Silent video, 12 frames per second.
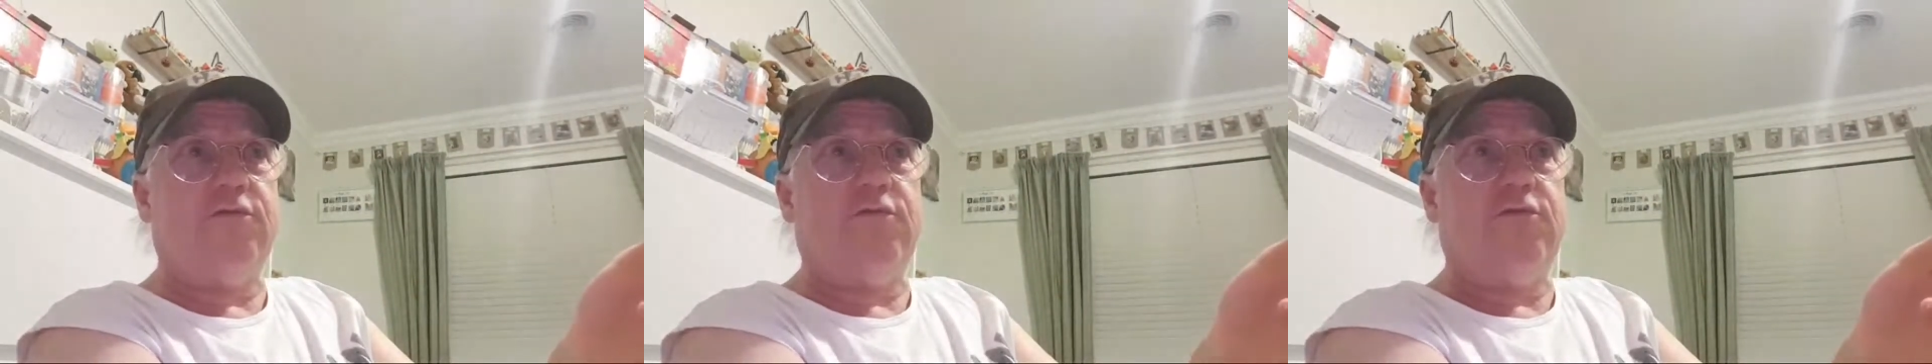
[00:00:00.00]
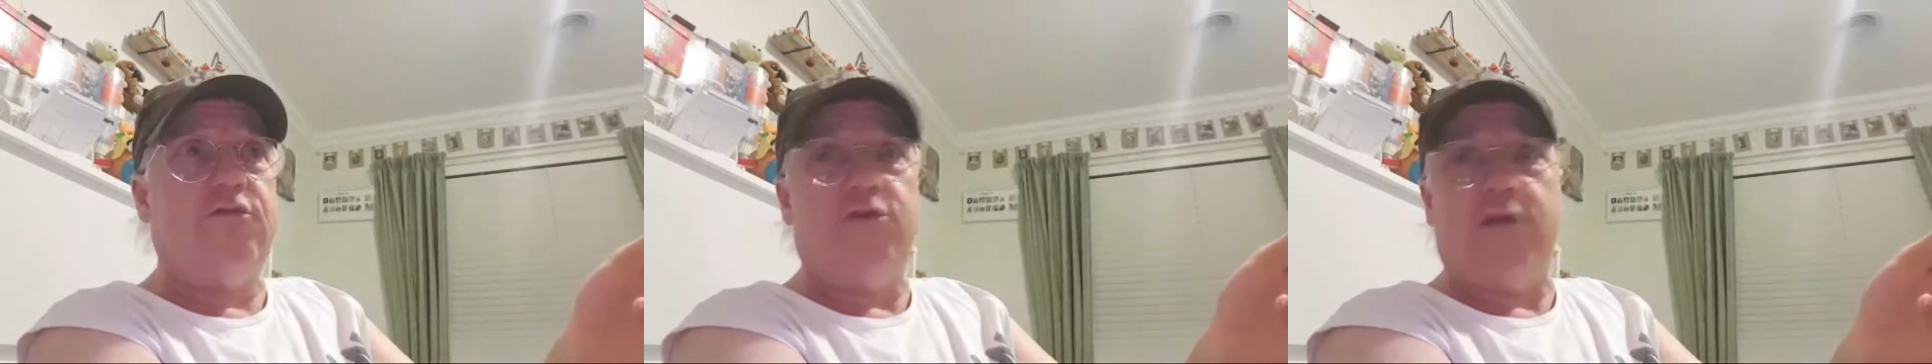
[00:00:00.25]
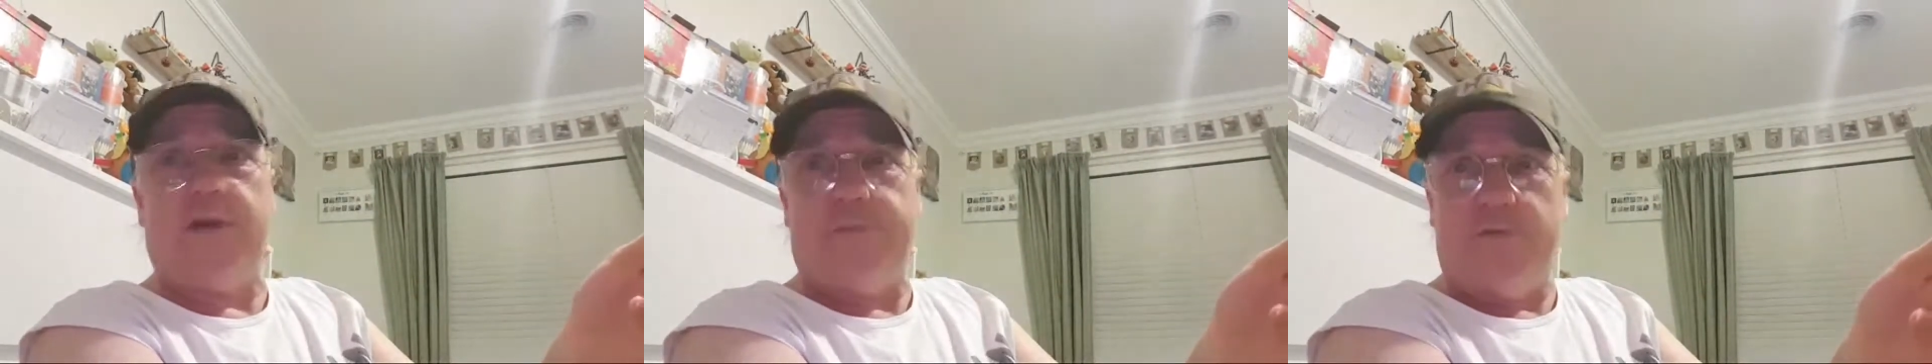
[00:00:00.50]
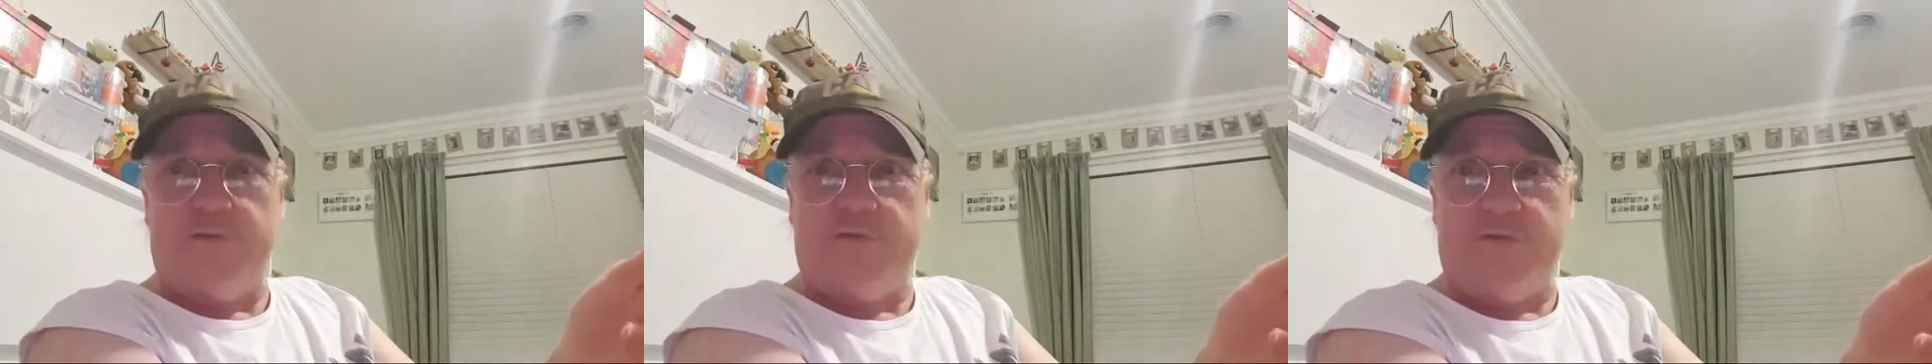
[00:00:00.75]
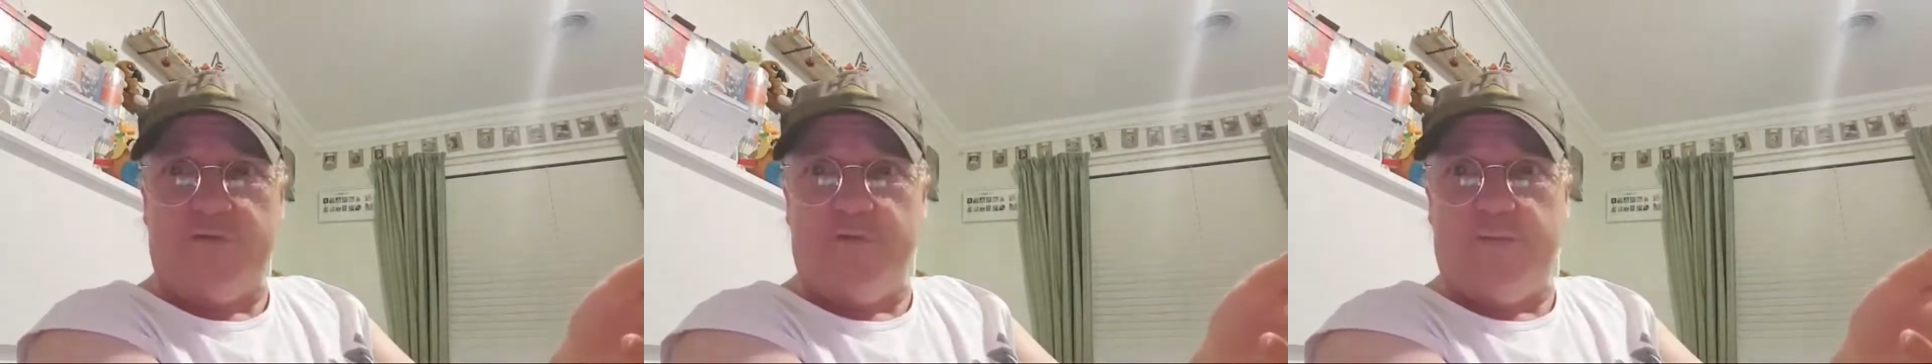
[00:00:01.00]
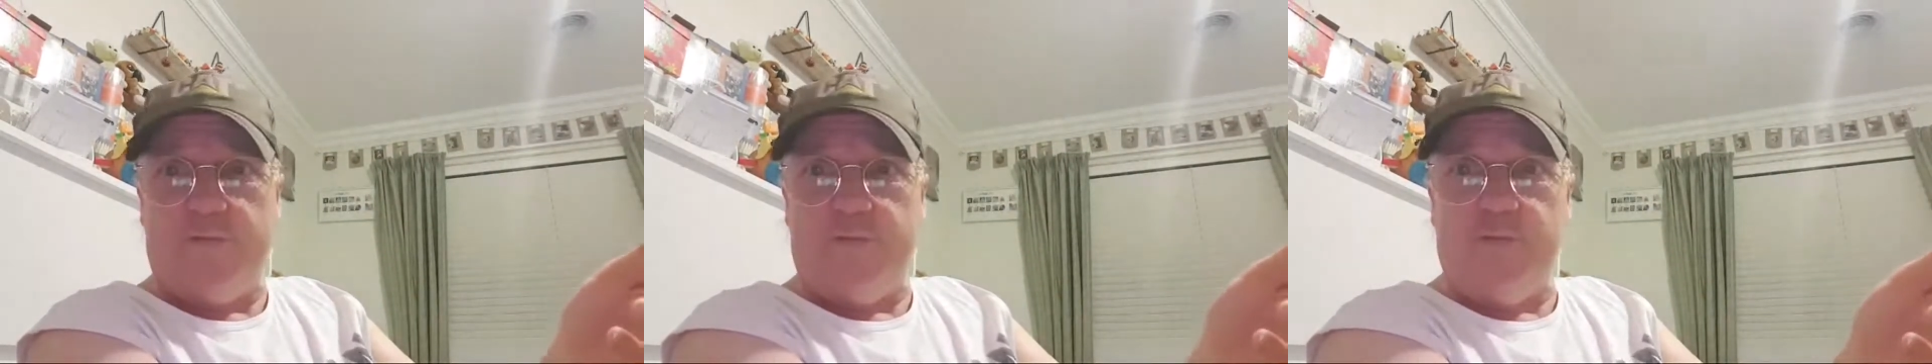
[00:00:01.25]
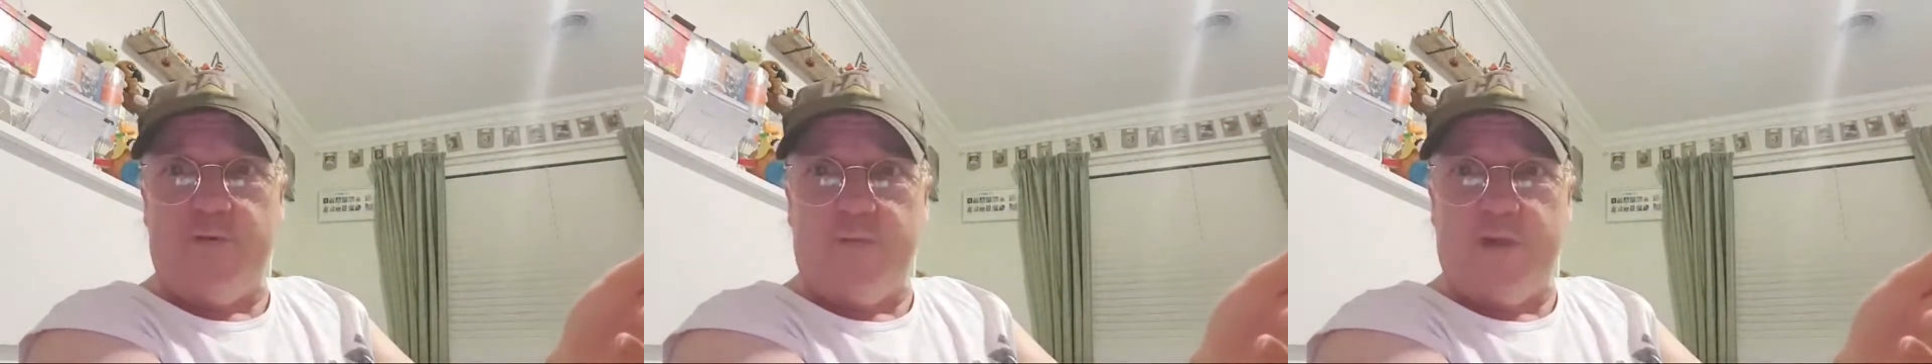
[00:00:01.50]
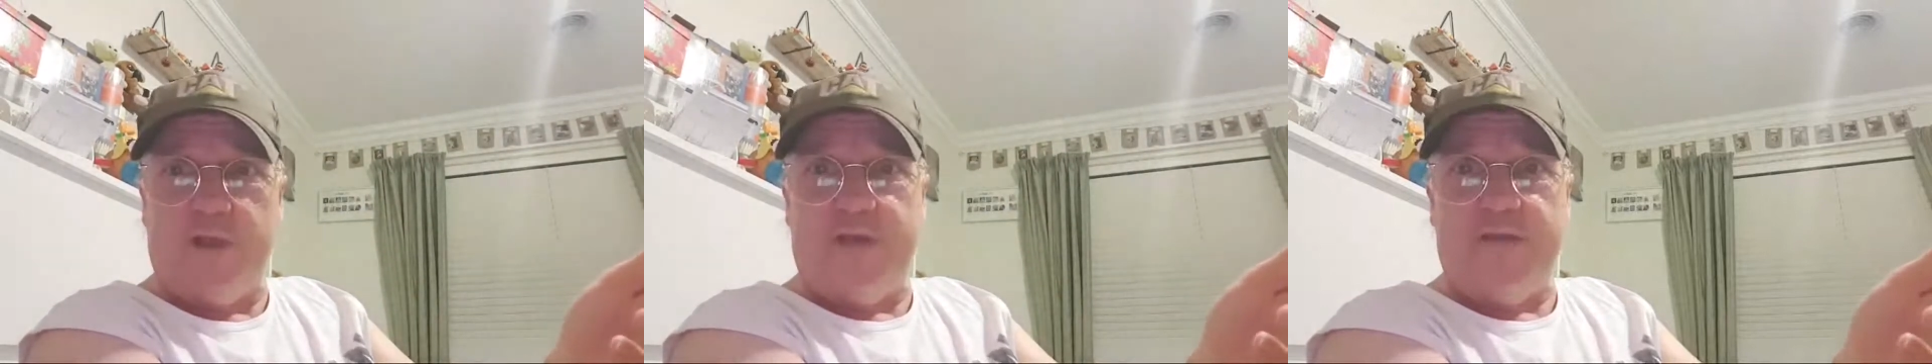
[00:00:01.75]
two couples that we were
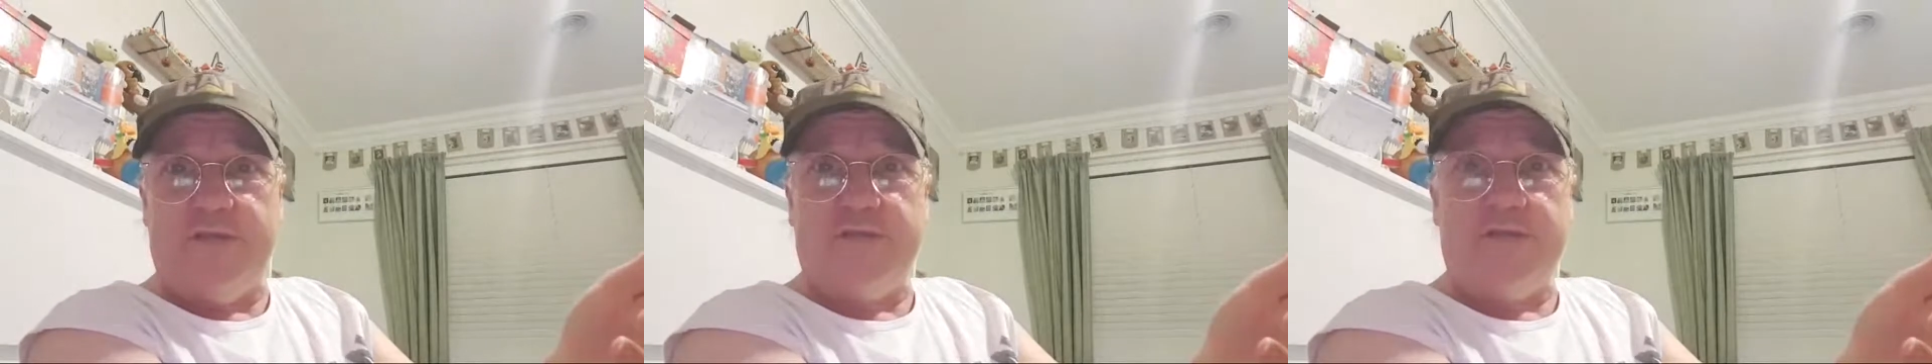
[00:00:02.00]
with